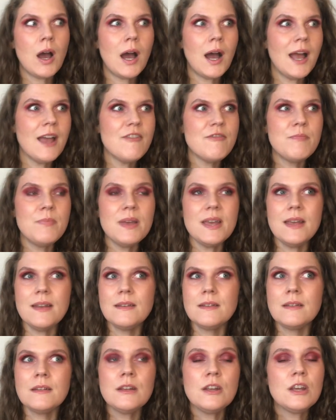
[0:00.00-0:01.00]
I've
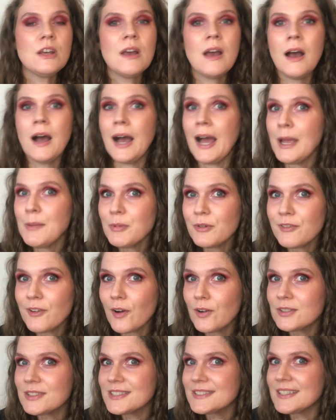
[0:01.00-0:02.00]
been
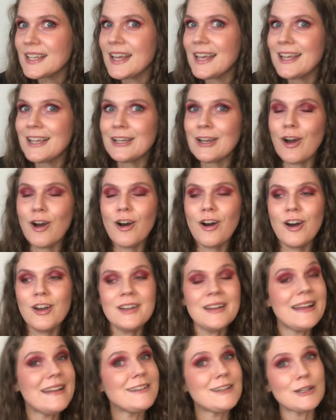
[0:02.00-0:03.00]
hyper-focusing on
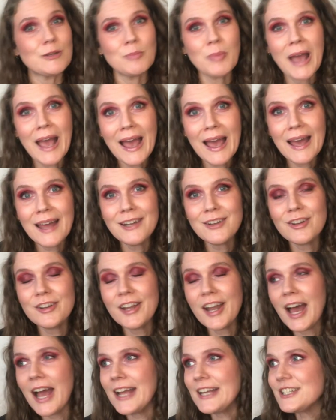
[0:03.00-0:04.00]
hitting pan on
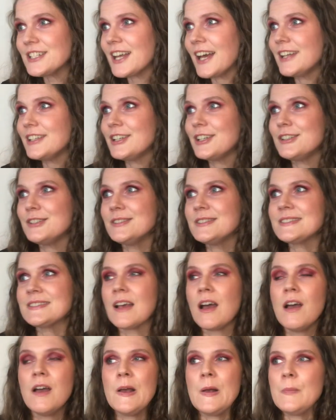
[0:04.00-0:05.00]
eyeshadows,
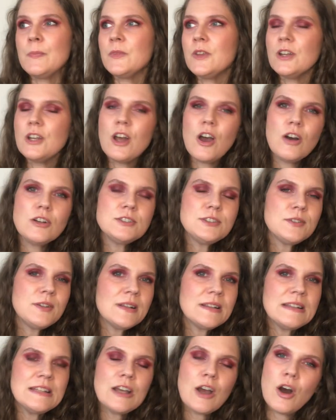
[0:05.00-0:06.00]
you know,
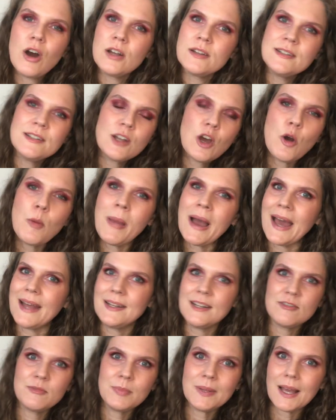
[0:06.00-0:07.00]
doing the odd no pan
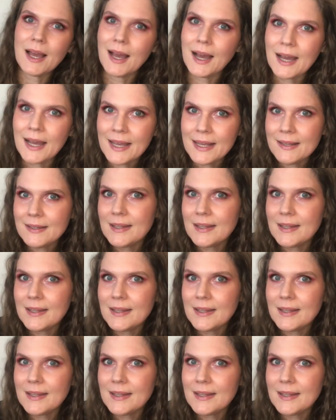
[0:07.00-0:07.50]
left behind